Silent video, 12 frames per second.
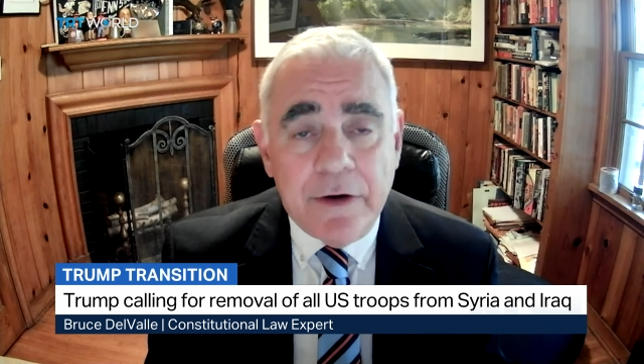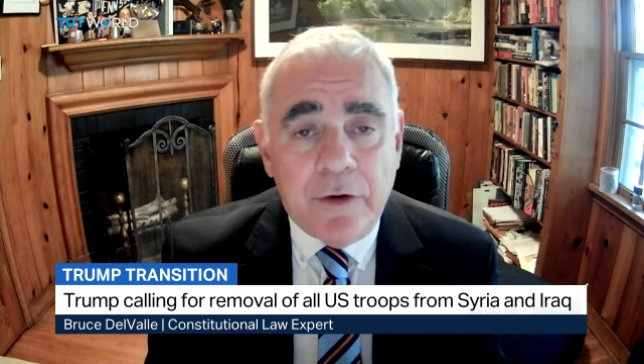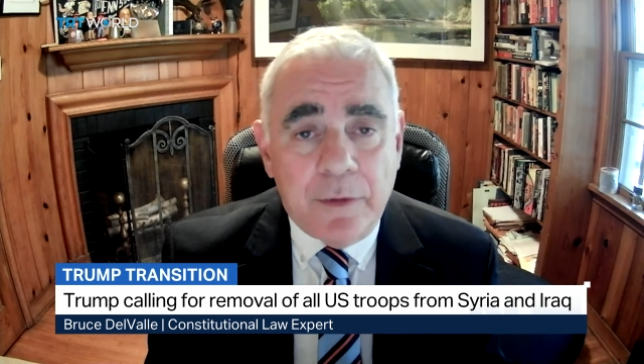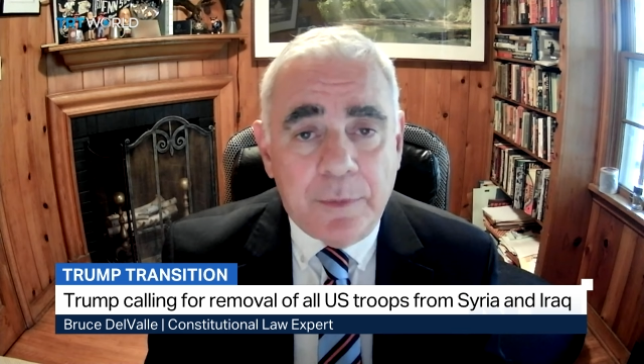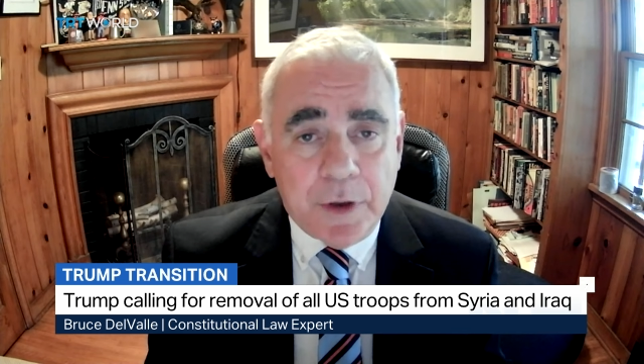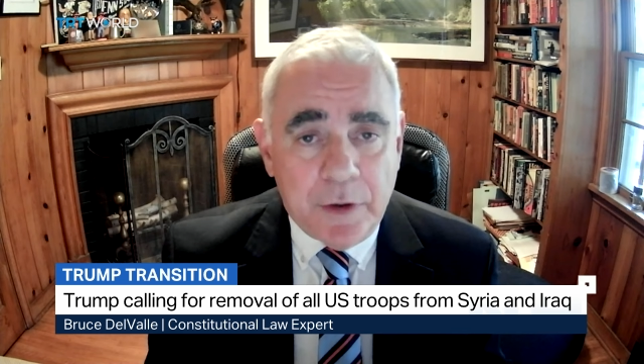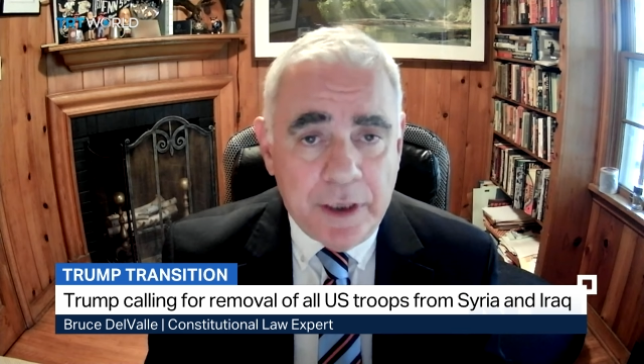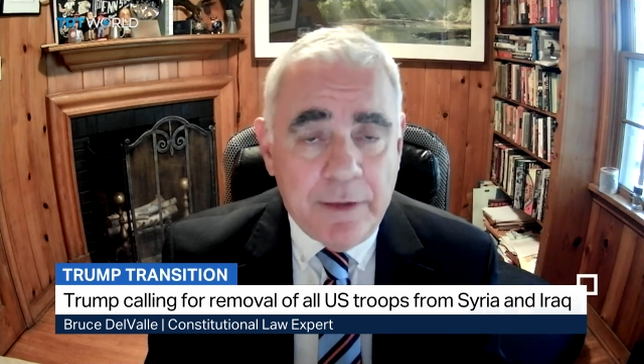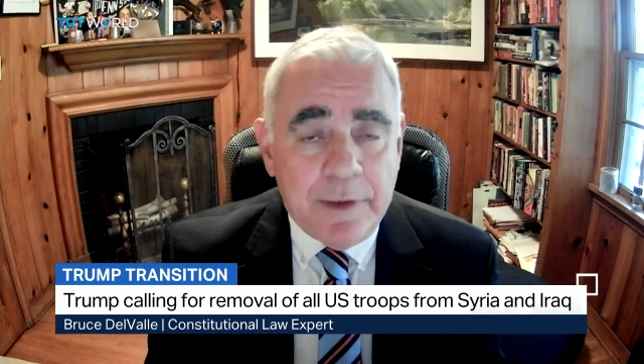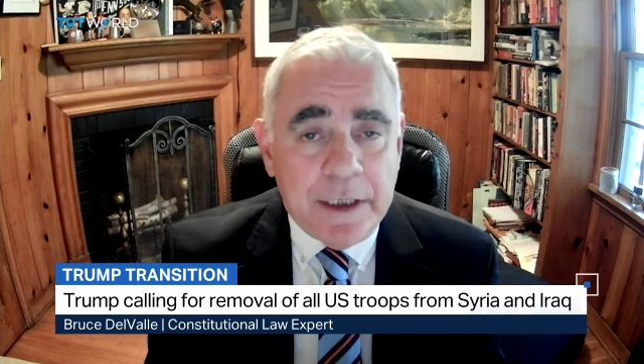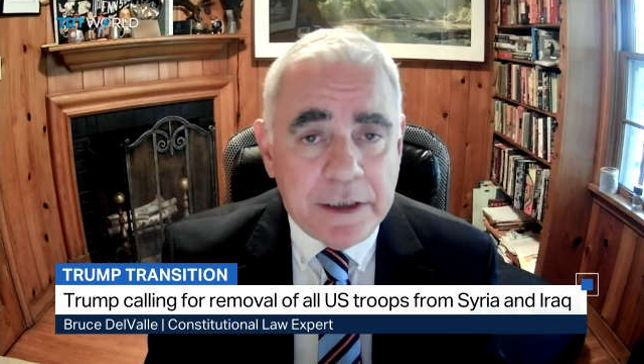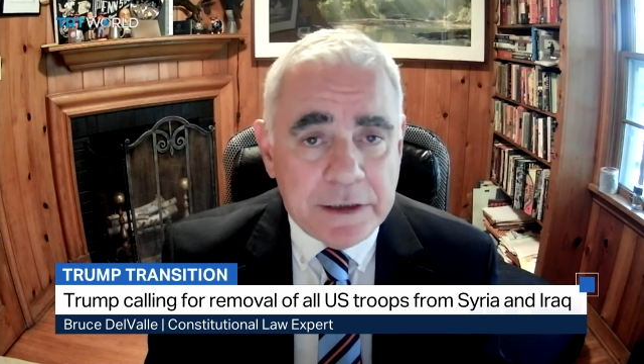or
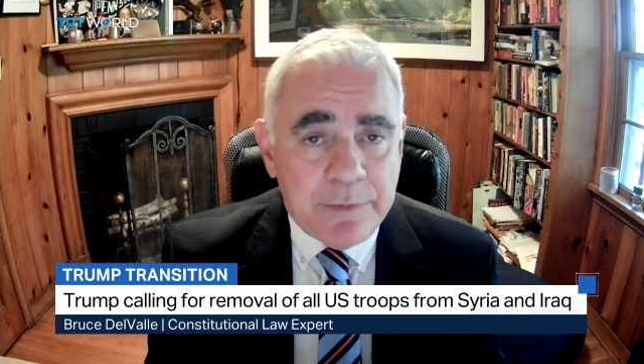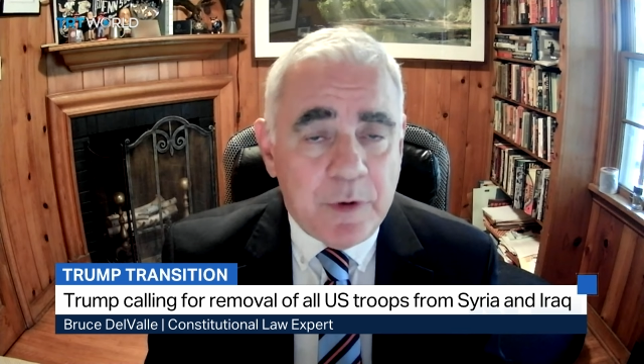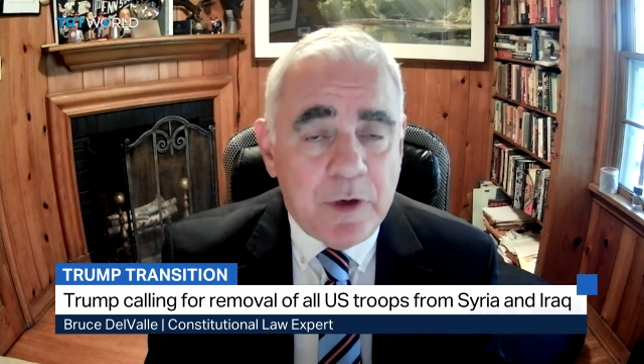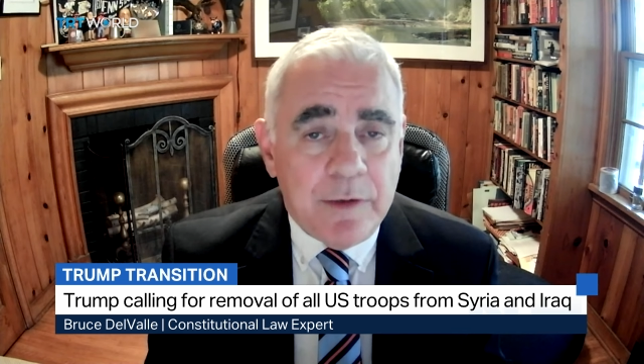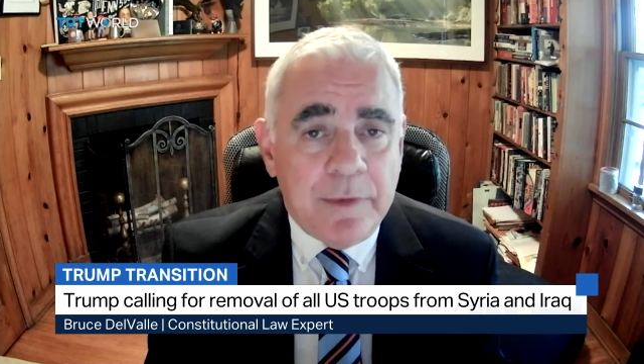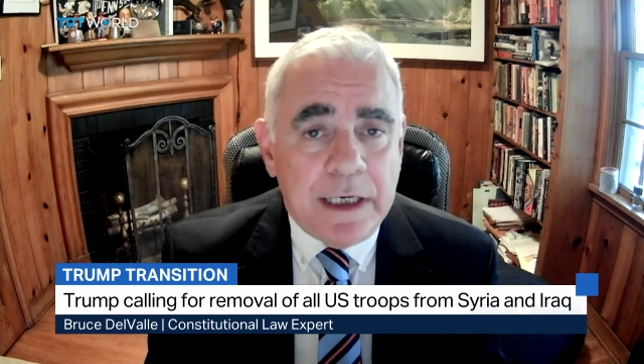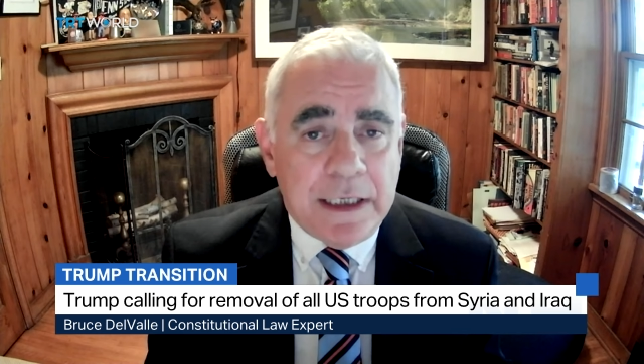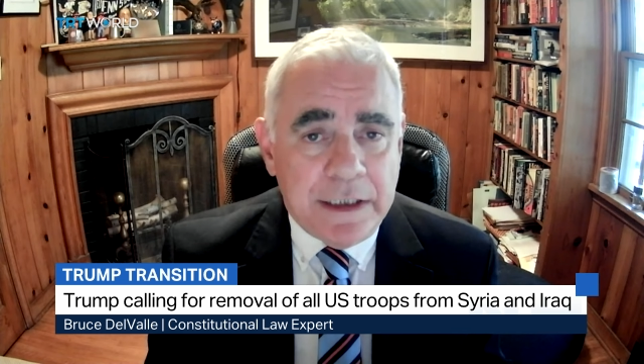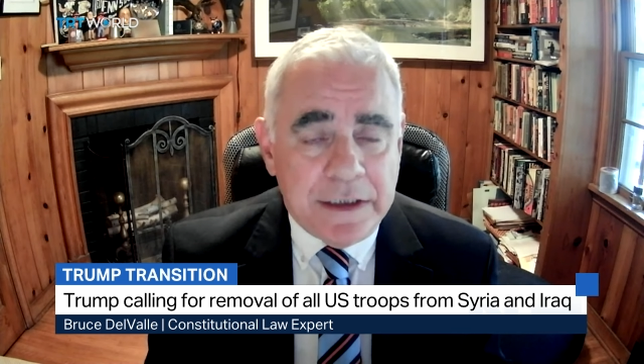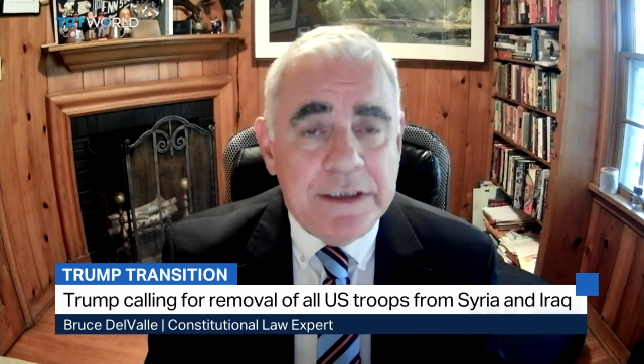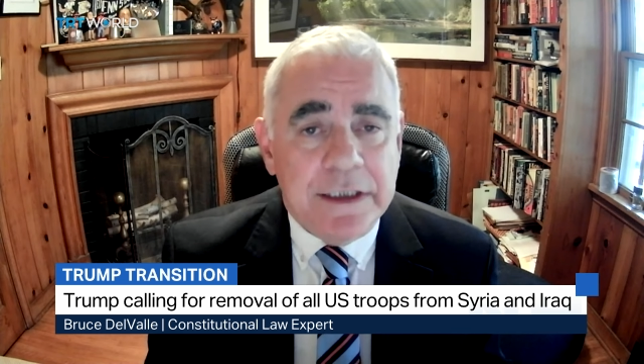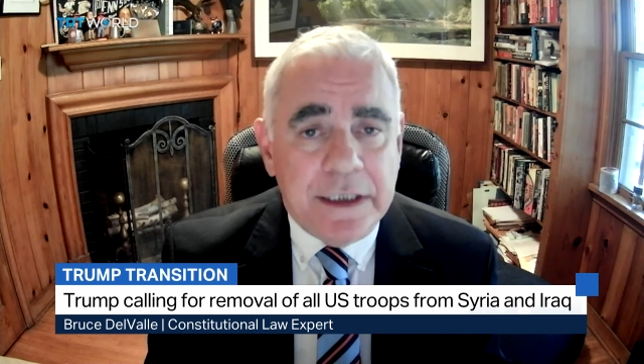prohibit his appointment in
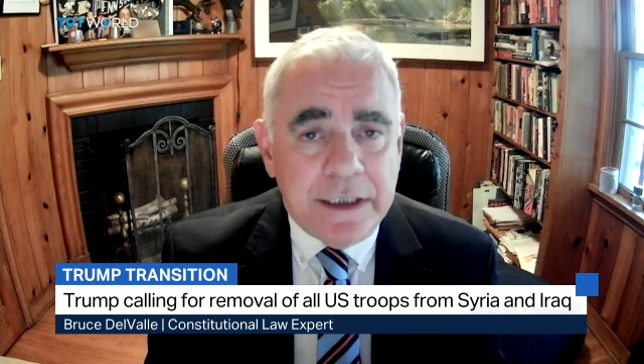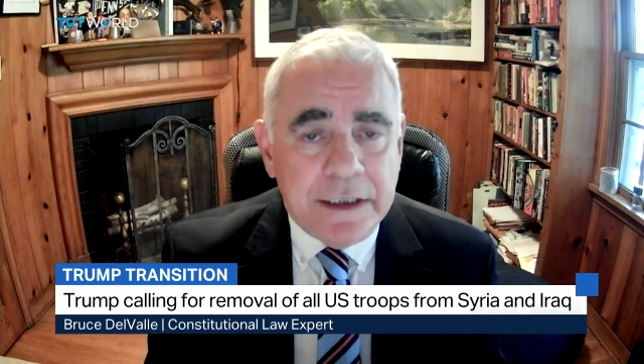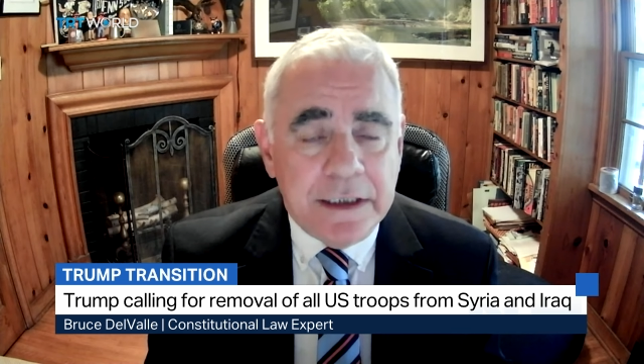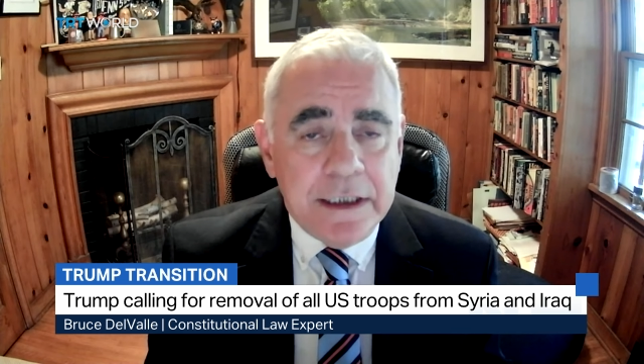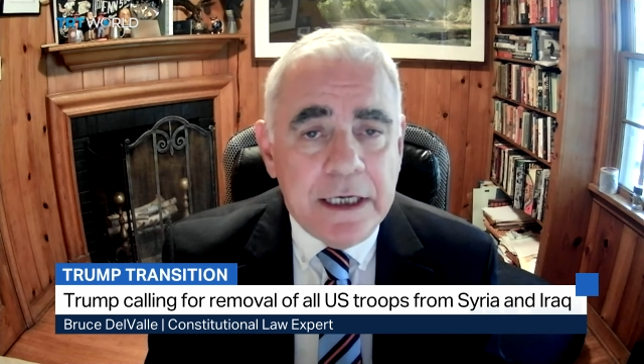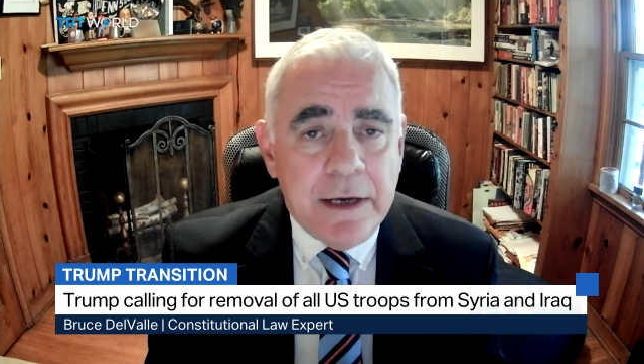the Senate.